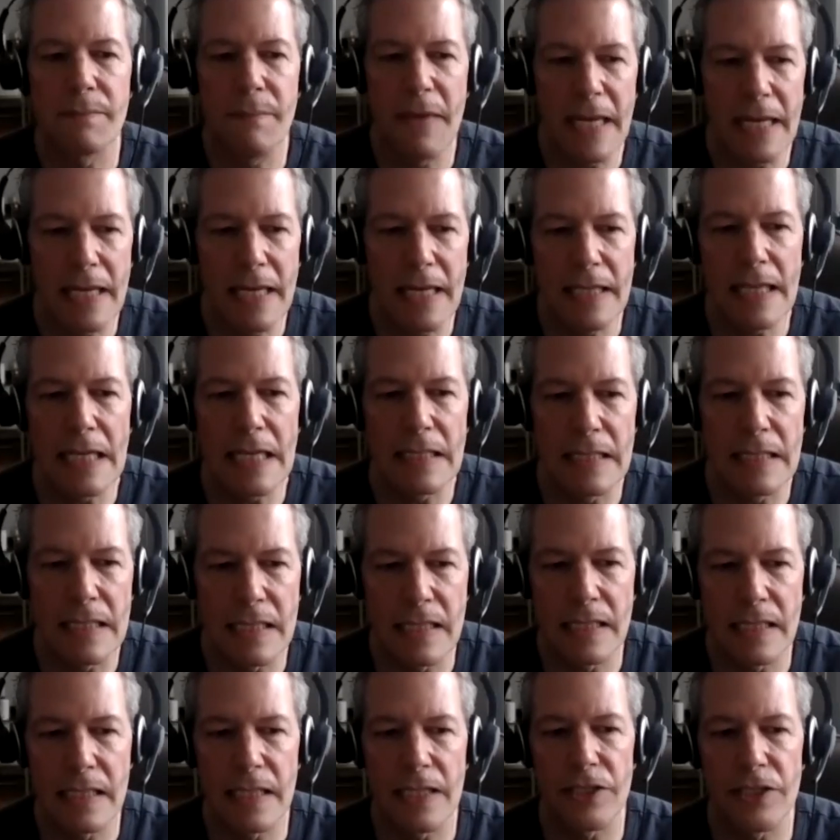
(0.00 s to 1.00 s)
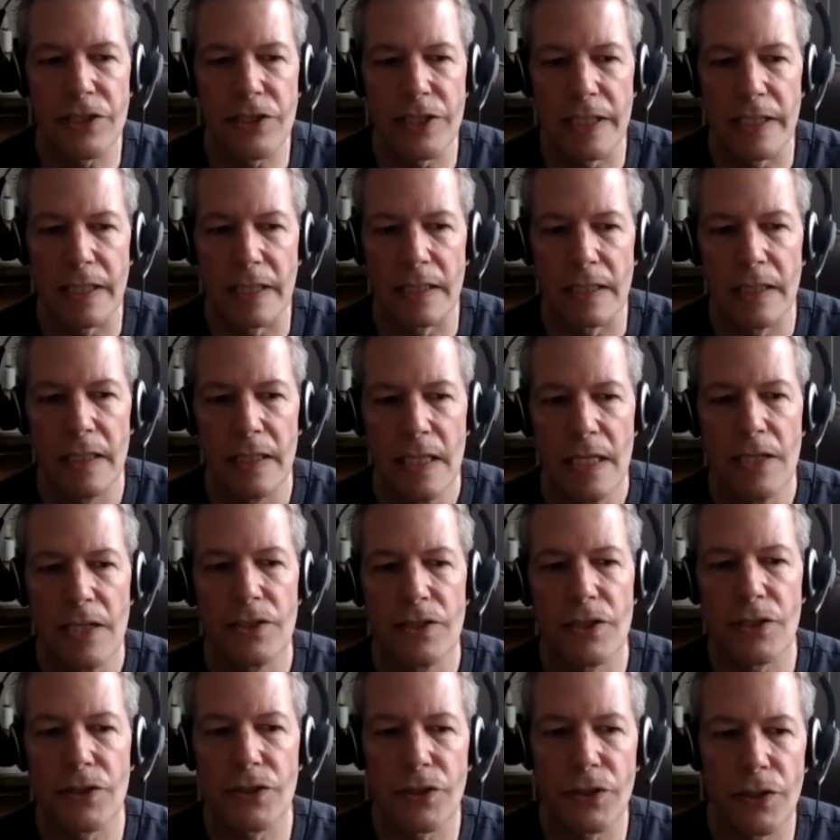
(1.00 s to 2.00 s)
making that decision
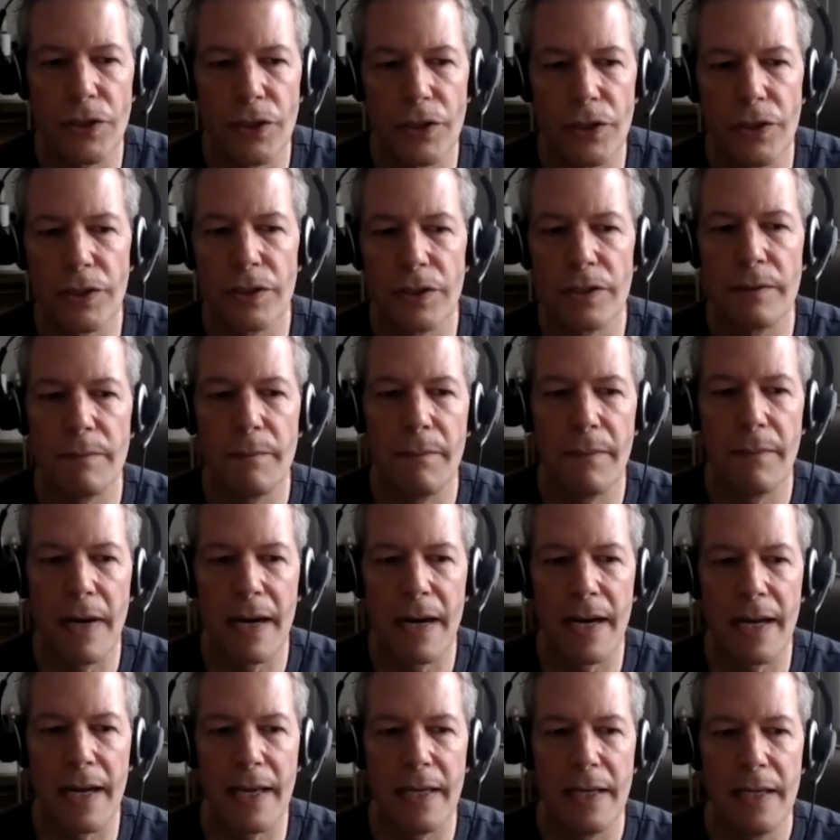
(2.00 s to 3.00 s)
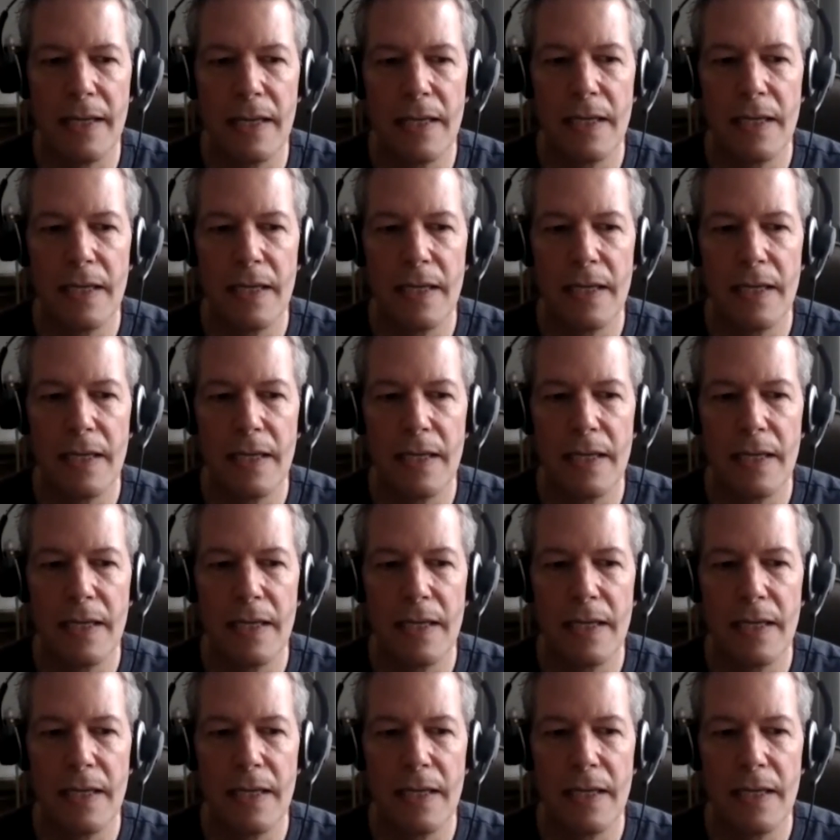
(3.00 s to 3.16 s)
to turn my